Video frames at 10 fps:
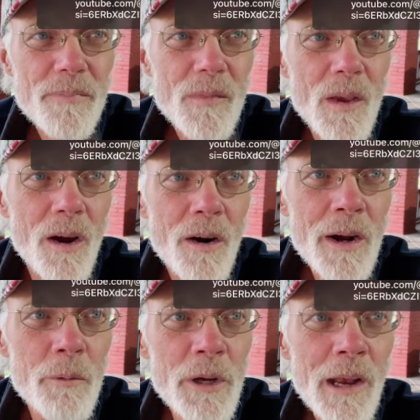All
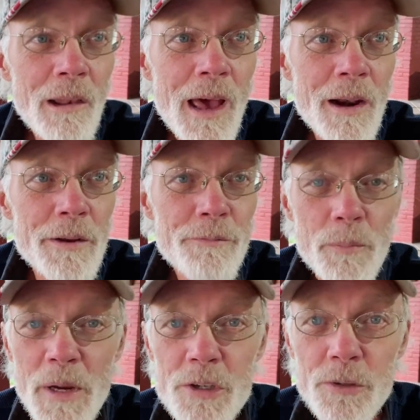right, we got a lot of
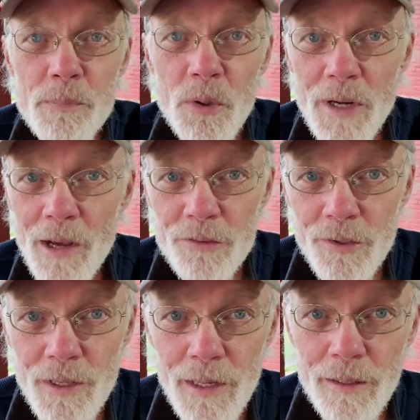information put out
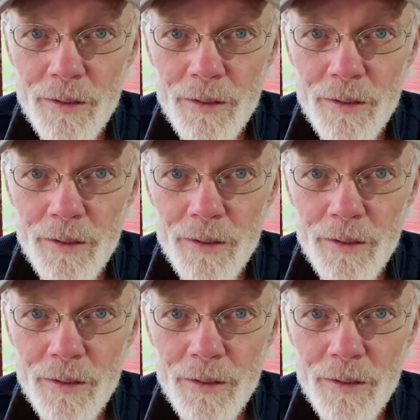today.